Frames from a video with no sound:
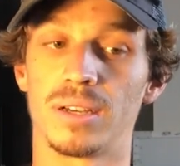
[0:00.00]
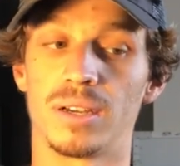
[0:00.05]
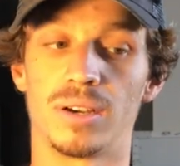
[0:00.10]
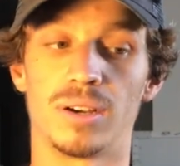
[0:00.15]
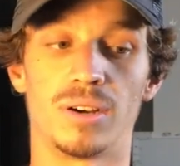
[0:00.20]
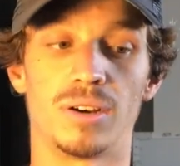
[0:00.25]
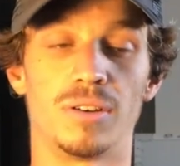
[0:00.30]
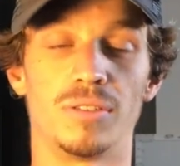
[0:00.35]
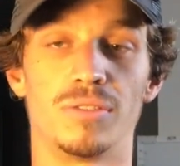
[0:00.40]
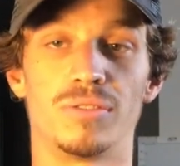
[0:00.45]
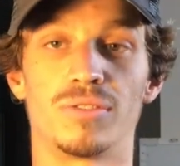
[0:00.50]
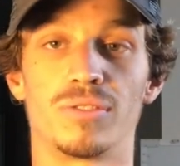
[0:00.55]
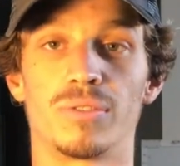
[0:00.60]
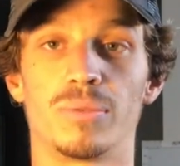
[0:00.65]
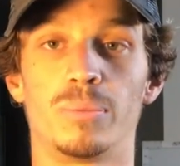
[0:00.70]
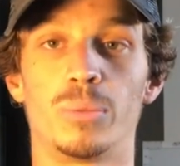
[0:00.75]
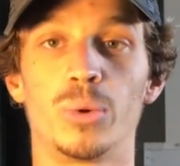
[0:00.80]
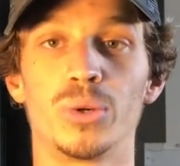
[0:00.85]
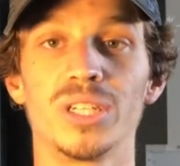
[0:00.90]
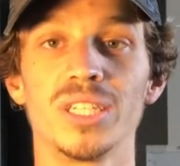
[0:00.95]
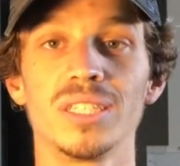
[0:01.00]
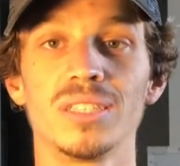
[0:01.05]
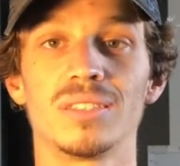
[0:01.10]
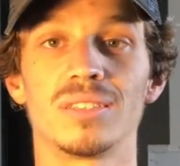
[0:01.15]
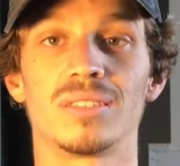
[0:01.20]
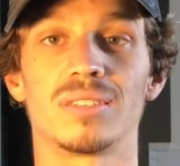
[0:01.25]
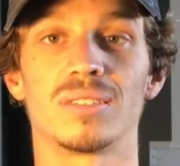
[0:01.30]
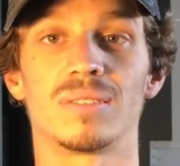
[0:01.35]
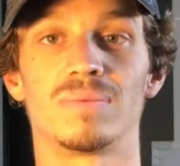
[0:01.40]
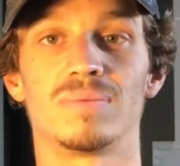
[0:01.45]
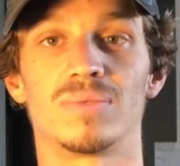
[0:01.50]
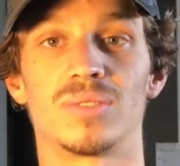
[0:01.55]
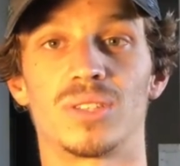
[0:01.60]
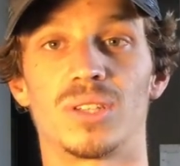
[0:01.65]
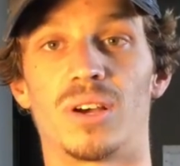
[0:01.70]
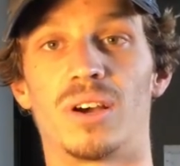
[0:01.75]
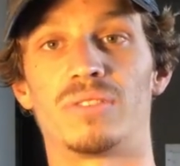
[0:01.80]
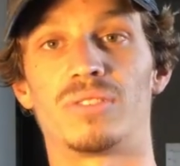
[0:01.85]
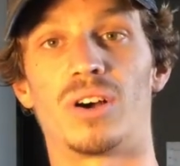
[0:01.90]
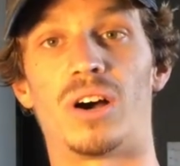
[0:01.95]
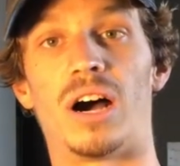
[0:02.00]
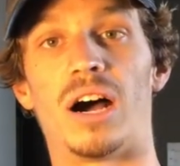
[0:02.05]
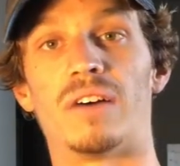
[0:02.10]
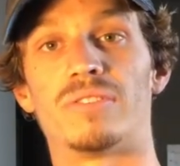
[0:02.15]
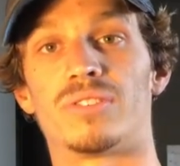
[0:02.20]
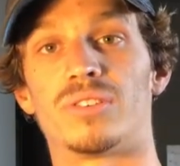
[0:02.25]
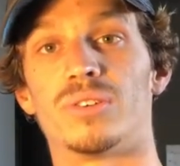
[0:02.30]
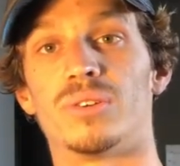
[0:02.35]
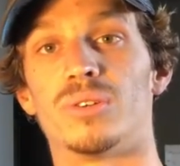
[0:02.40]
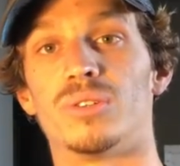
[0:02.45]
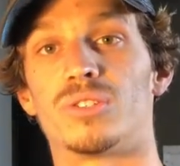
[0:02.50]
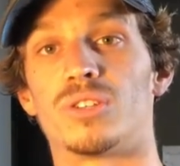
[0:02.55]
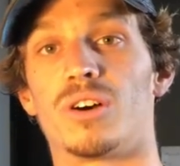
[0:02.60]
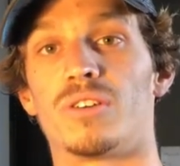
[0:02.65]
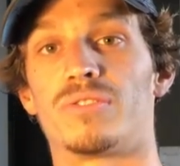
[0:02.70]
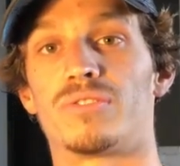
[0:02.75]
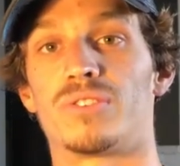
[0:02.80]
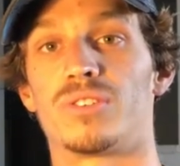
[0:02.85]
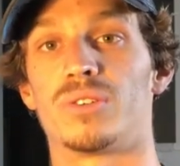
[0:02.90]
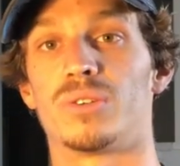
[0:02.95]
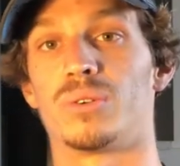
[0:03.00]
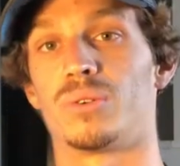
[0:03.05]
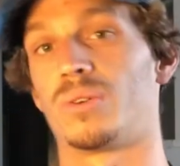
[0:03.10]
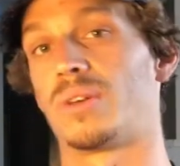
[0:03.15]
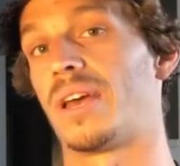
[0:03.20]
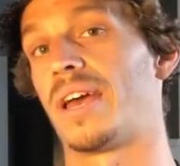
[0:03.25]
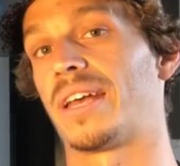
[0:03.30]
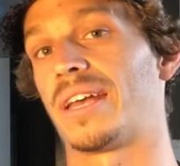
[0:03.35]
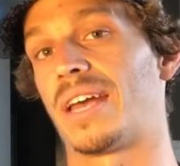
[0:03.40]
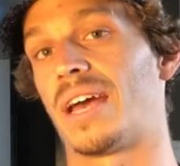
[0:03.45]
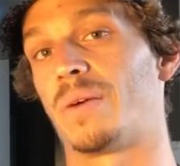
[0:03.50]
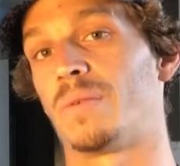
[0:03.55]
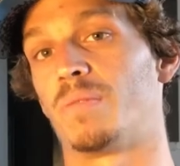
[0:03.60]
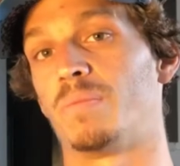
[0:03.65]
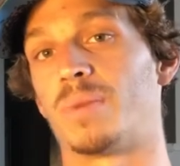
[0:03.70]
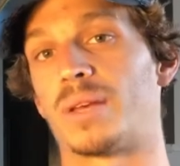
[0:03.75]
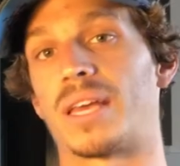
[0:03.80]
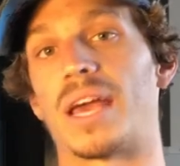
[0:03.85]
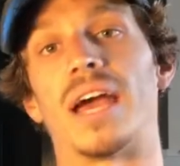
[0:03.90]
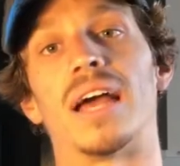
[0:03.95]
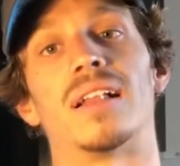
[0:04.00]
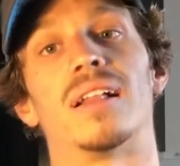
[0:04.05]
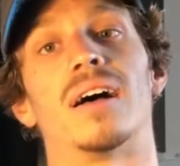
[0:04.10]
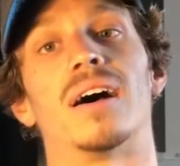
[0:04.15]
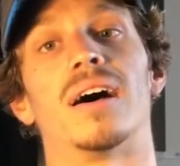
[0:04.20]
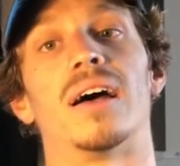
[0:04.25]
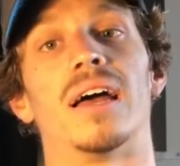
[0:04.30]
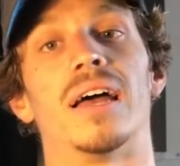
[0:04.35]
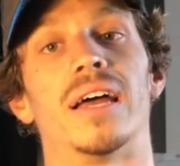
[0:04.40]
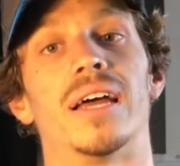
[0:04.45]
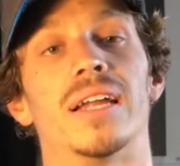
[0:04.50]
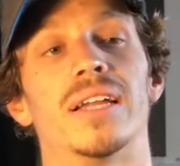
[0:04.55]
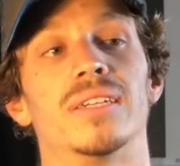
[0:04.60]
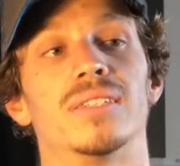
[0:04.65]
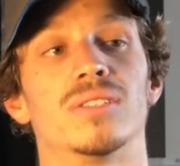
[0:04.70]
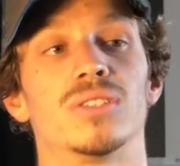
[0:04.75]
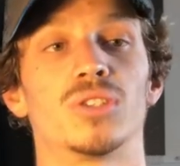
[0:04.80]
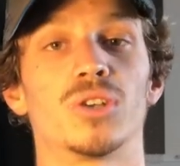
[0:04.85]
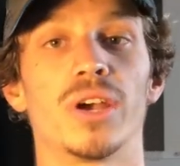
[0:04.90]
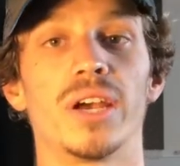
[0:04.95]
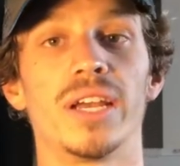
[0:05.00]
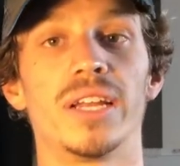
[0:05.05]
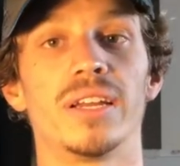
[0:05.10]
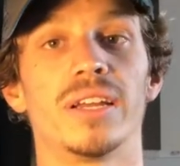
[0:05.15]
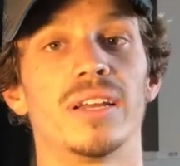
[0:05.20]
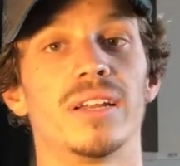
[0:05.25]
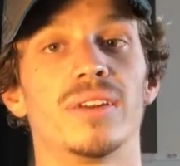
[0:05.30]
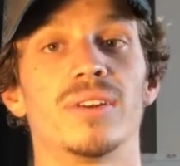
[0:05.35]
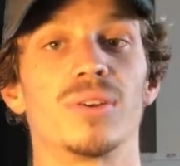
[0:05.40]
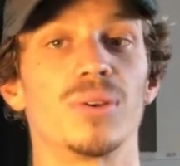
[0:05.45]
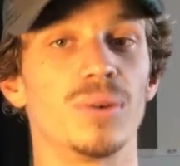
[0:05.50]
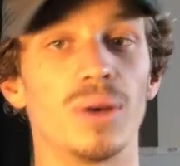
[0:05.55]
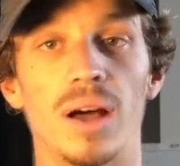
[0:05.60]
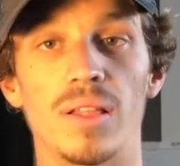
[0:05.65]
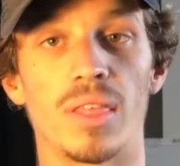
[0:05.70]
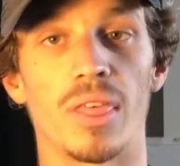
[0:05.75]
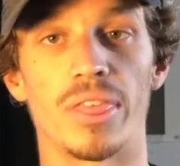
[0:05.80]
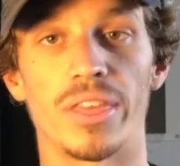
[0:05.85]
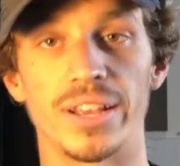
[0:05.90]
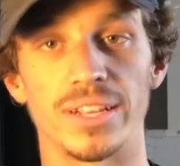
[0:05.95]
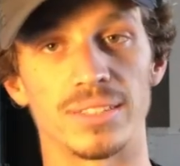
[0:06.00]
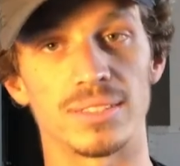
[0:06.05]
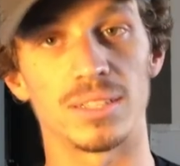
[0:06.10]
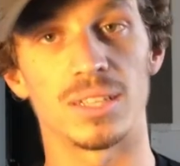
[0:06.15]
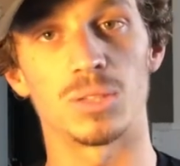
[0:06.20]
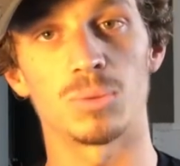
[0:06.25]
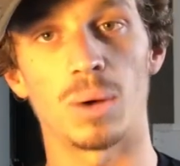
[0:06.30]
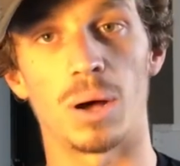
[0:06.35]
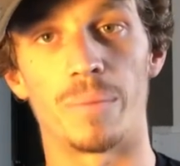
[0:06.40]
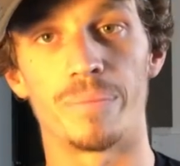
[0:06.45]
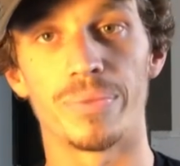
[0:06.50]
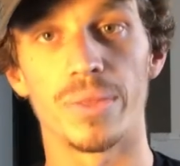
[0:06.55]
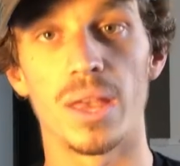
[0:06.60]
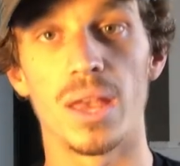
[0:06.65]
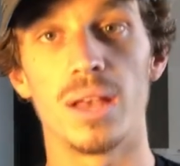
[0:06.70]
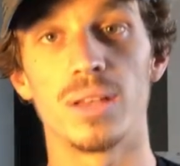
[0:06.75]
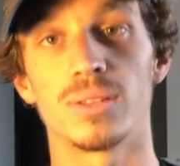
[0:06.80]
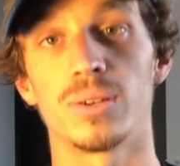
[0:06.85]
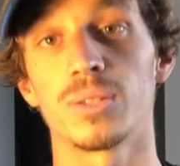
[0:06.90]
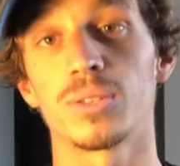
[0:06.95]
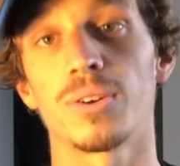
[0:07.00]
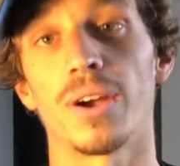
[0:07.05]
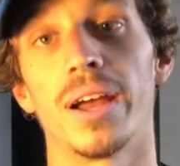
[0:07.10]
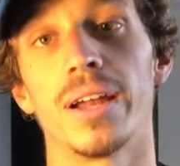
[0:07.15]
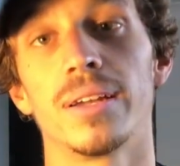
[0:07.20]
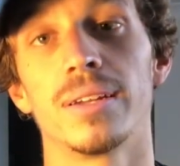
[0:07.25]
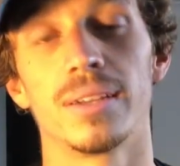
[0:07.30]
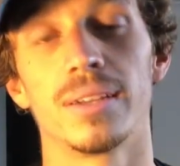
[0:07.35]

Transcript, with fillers: of mornings so I've got afternoons off to hang out with Michaela and train and do other things as well. So it's great.